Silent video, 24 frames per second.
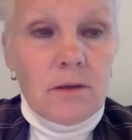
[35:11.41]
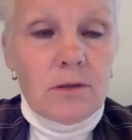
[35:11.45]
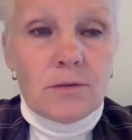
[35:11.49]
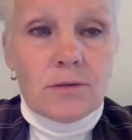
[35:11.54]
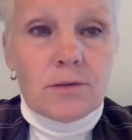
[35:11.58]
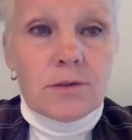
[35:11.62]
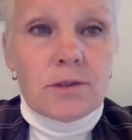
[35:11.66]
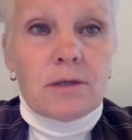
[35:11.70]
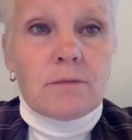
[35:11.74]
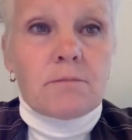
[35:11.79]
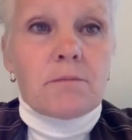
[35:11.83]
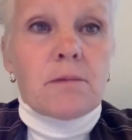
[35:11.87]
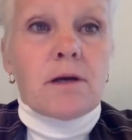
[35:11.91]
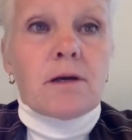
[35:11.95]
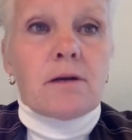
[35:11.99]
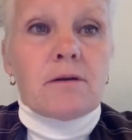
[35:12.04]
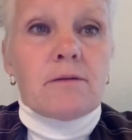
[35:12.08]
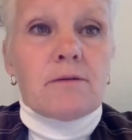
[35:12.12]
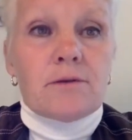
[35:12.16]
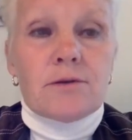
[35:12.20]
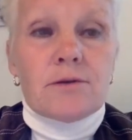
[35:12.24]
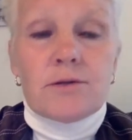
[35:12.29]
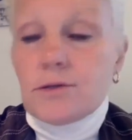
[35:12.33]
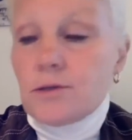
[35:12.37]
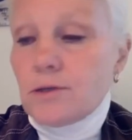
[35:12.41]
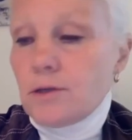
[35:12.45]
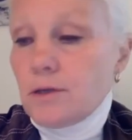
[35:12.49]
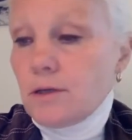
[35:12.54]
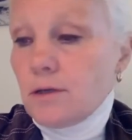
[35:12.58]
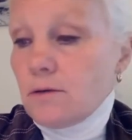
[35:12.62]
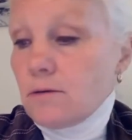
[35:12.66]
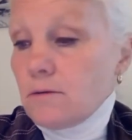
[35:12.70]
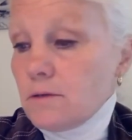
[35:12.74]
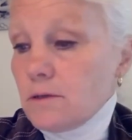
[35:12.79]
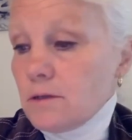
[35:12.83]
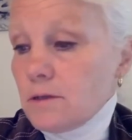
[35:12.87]
losing biodiversity
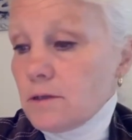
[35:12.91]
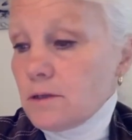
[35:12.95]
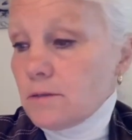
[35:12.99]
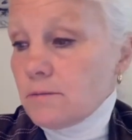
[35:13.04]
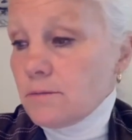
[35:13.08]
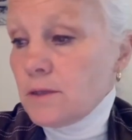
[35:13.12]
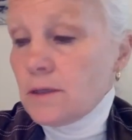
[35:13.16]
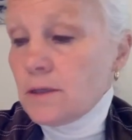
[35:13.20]
all the time.